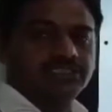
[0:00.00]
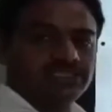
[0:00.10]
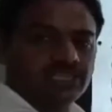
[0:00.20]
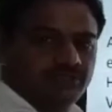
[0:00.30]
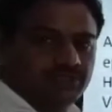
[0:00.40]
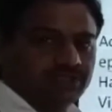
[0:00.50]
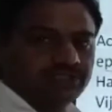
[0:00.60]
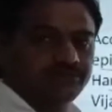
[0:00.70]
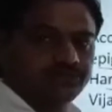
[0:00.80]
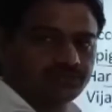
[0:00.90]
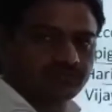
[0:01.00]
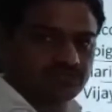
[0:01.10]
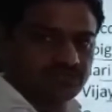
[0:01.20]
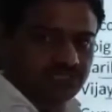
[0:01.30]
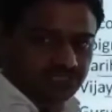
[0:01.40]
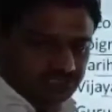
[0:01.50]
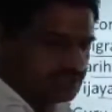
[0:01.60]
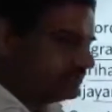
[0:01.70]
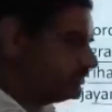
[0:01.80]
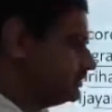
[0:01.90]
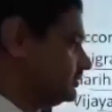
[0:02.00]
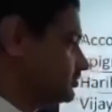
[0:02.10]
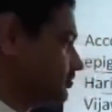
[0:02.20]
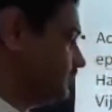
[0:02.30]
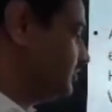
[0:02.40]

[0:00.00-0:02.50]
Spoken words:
Islamic religion. So